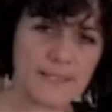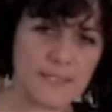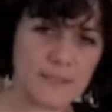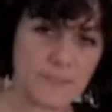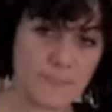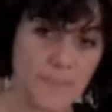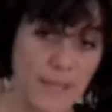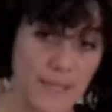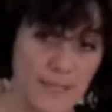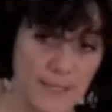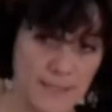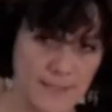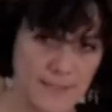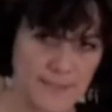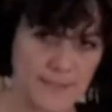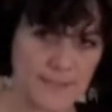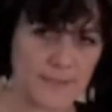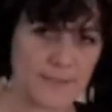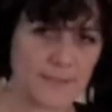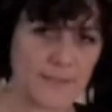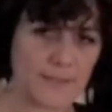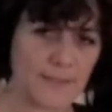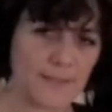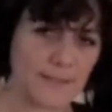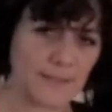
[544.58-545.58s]

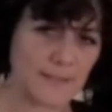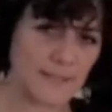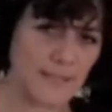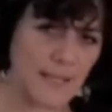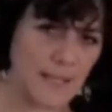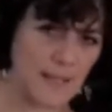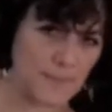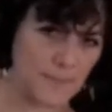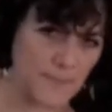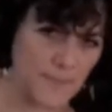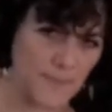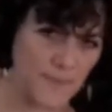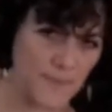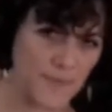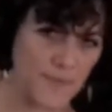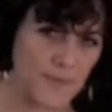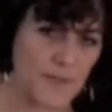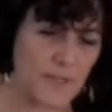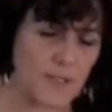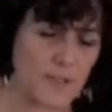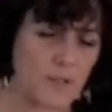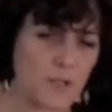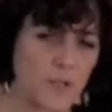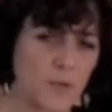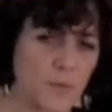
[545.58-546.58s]
space. Depth,
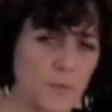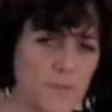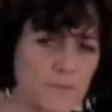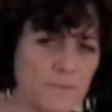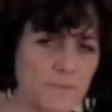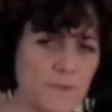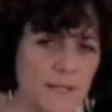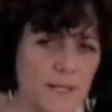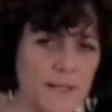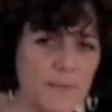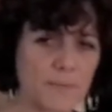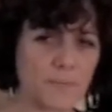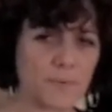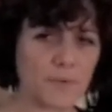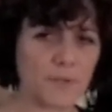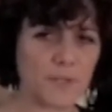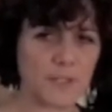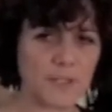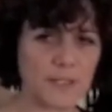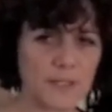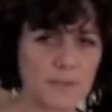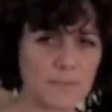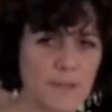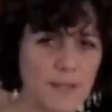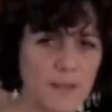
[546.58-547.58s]
is very
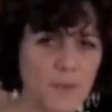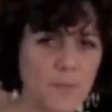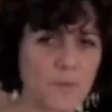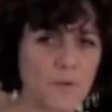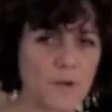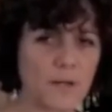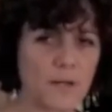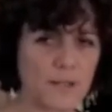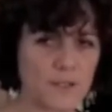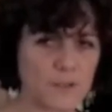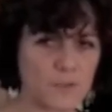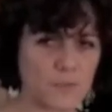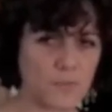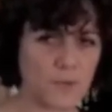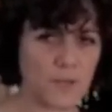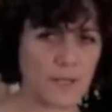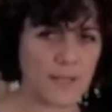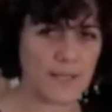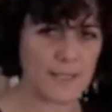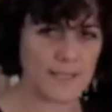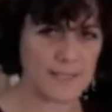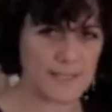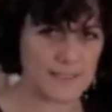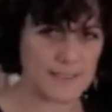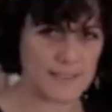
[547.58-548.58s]
important in my work, as
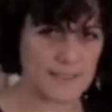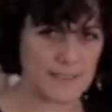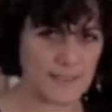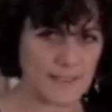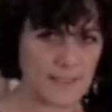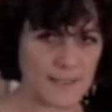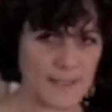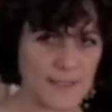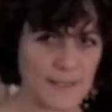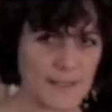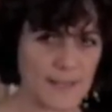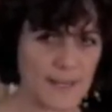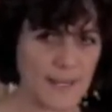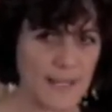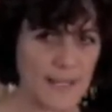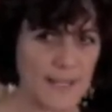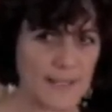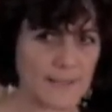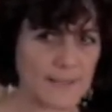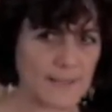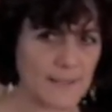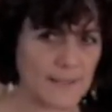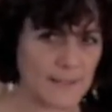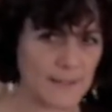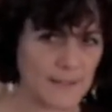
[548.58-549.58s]
well as
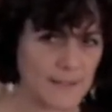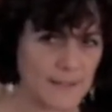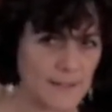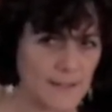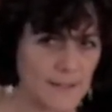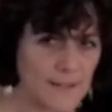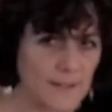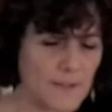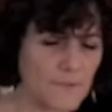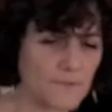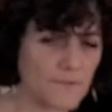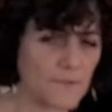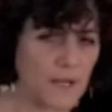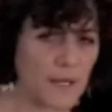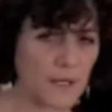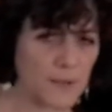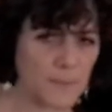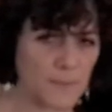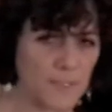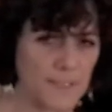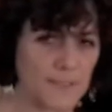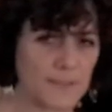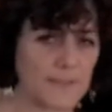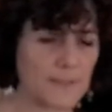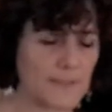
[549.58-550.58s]
light and in the
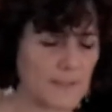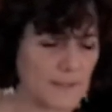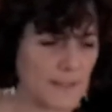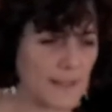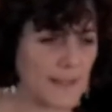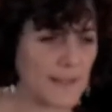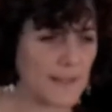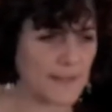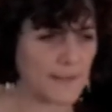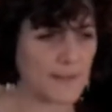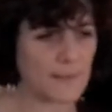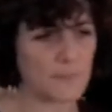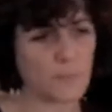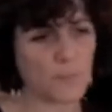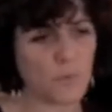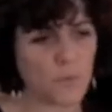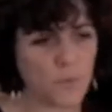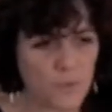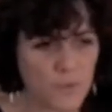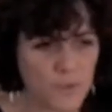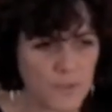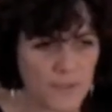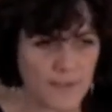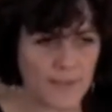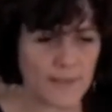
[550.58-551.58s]
environment, the
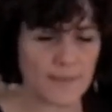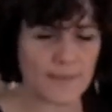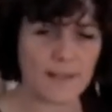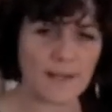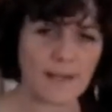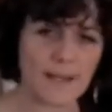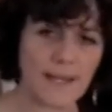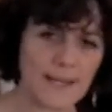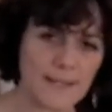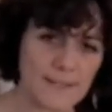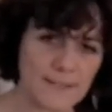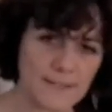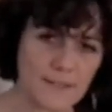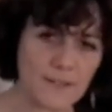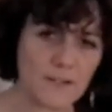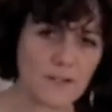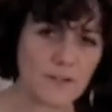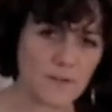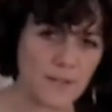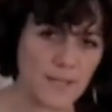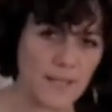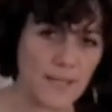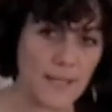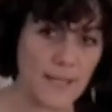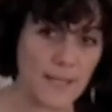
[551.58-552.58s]
mood that the light
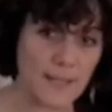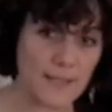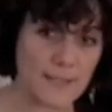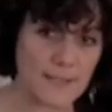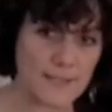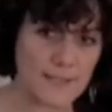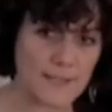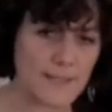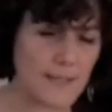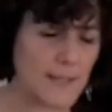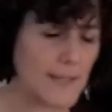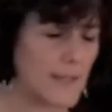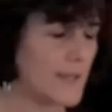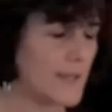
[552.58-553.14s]
creates,